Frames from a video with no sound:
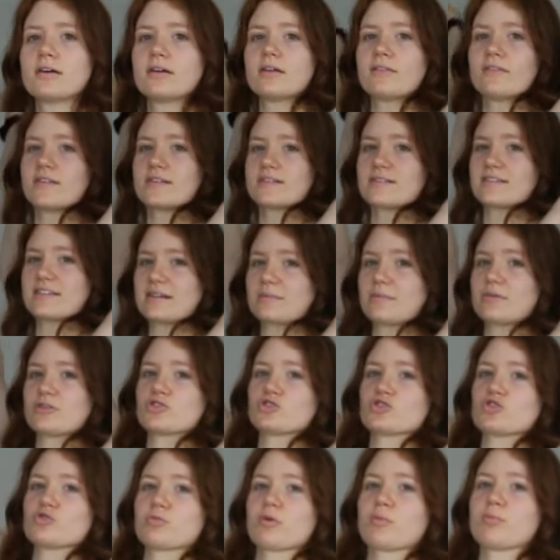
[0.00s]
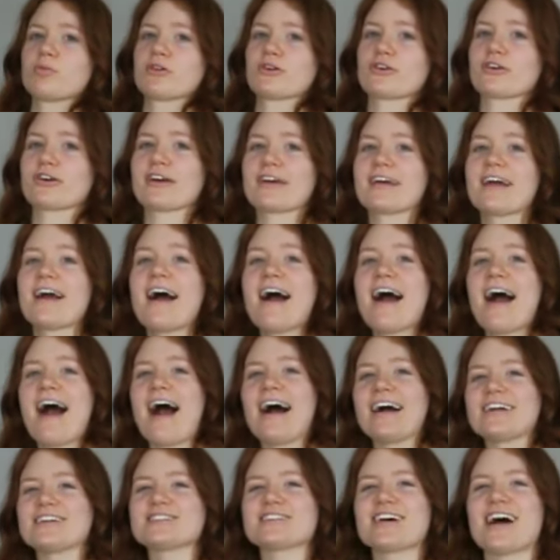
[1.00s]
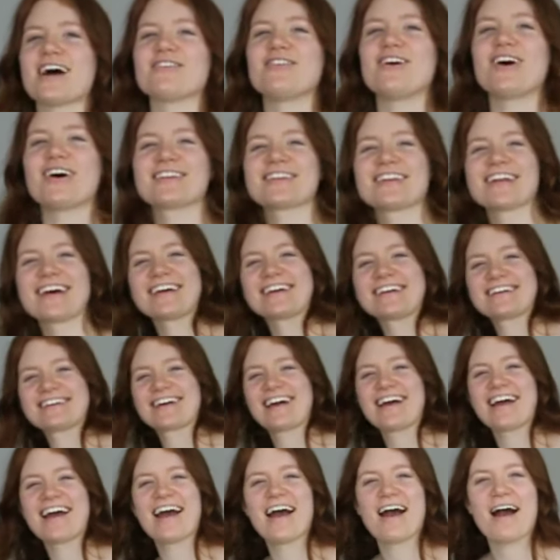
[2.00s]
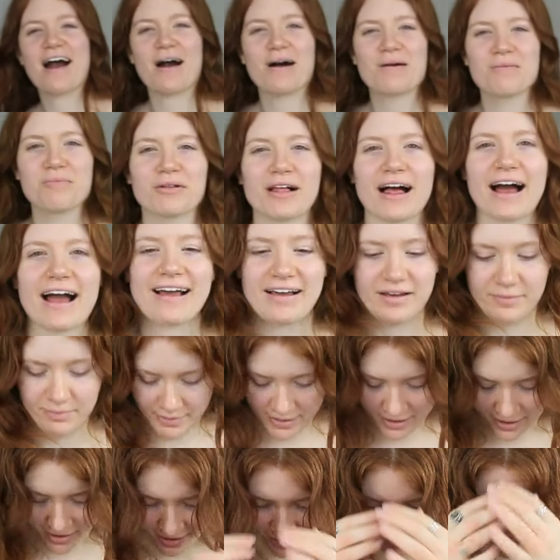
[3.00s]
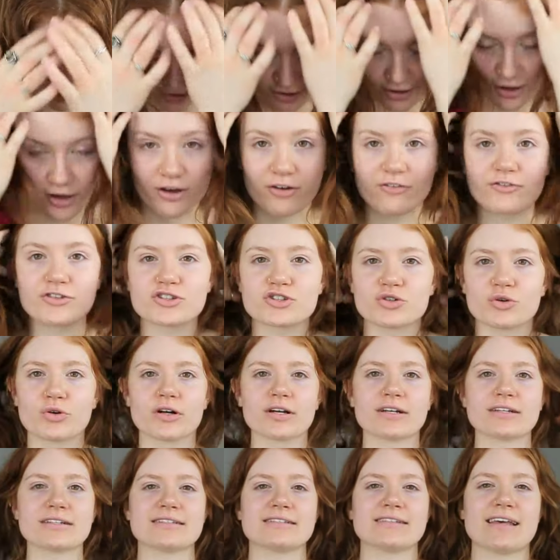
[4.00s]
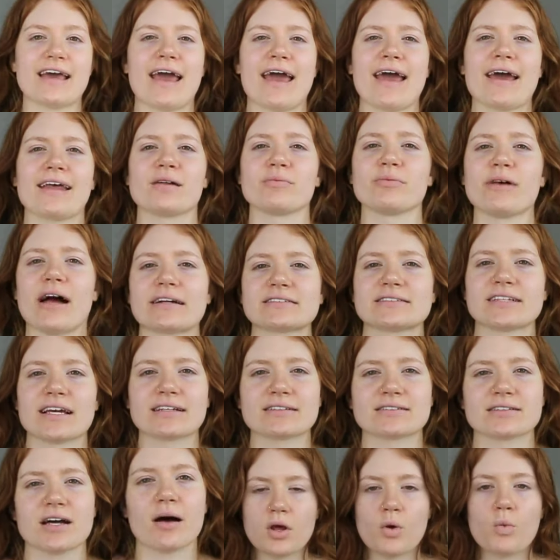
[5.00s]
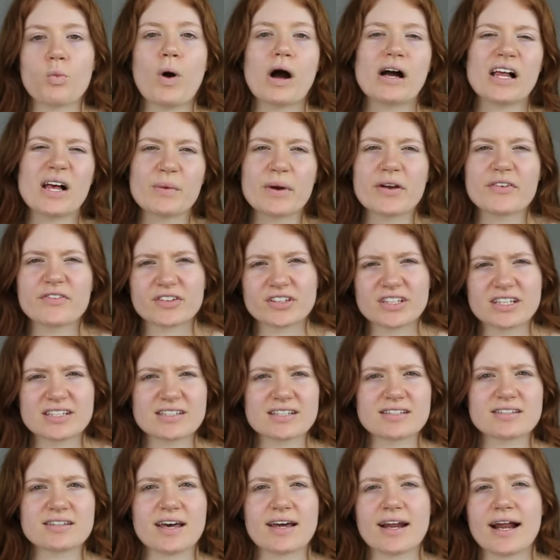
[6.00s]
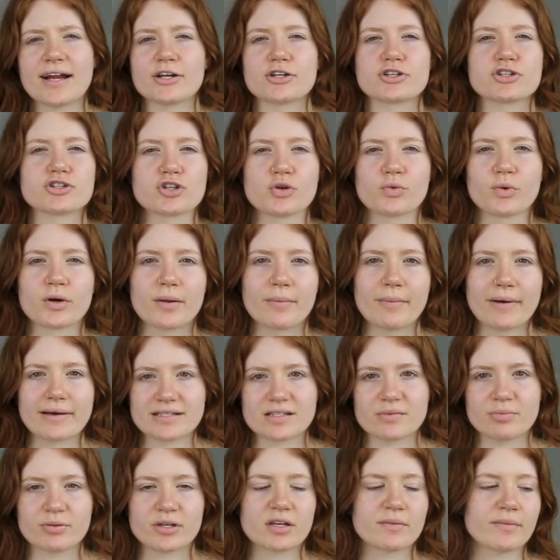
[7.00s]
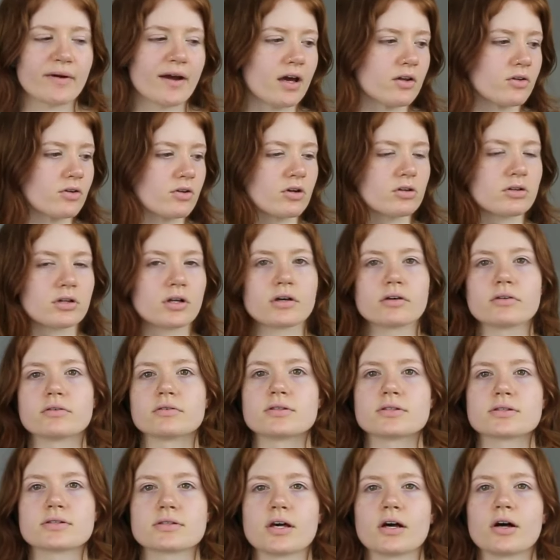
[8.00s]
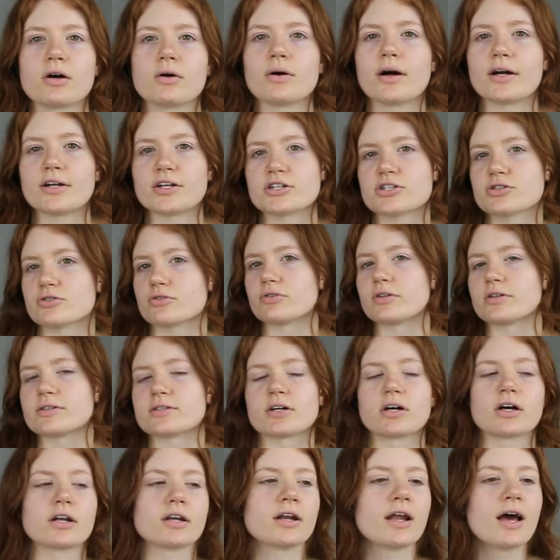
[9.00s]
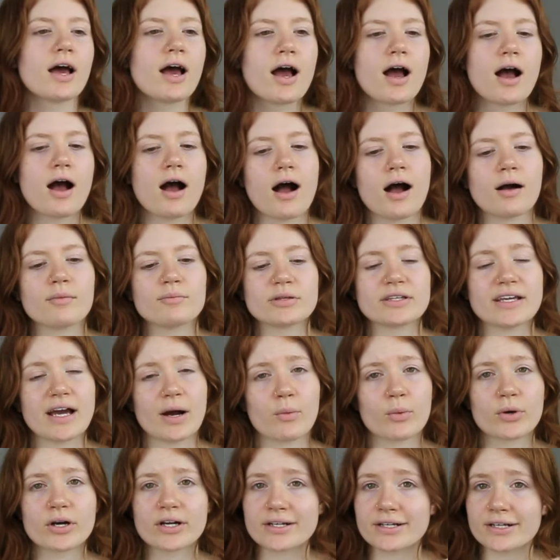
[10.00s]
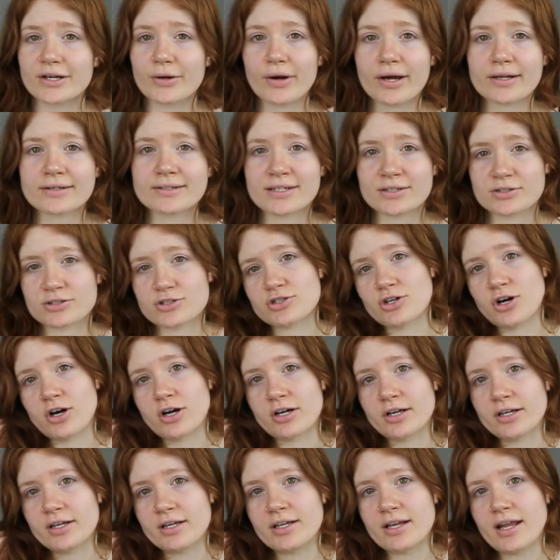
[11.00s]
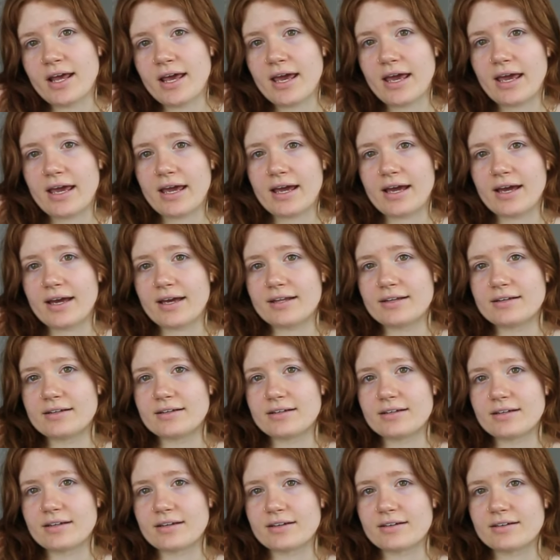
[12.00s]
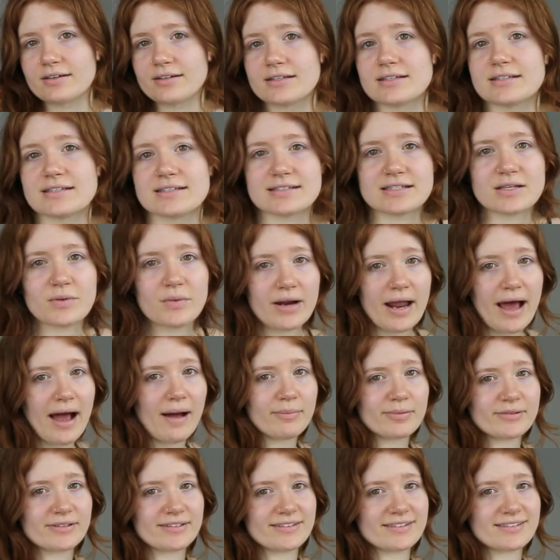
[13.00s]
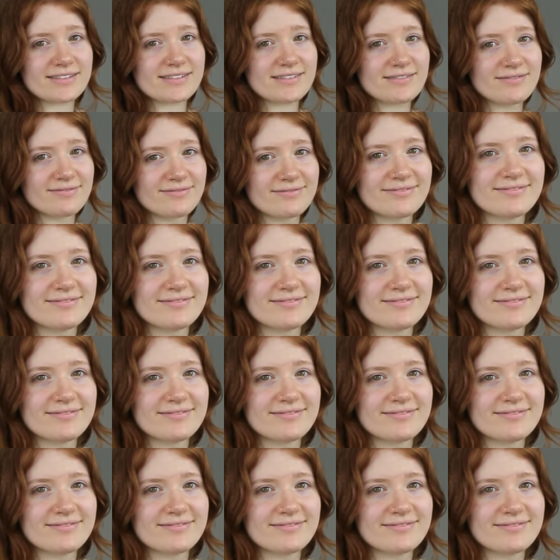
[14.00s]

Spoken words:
this is going to be super blurry, I just have on a black pair of shorts and a black tank top. While I wait for this to set, I just don't want to mess up any of my other clothes, so I just threw this on. But yeah, we're going to go ahead and get started and see what happens.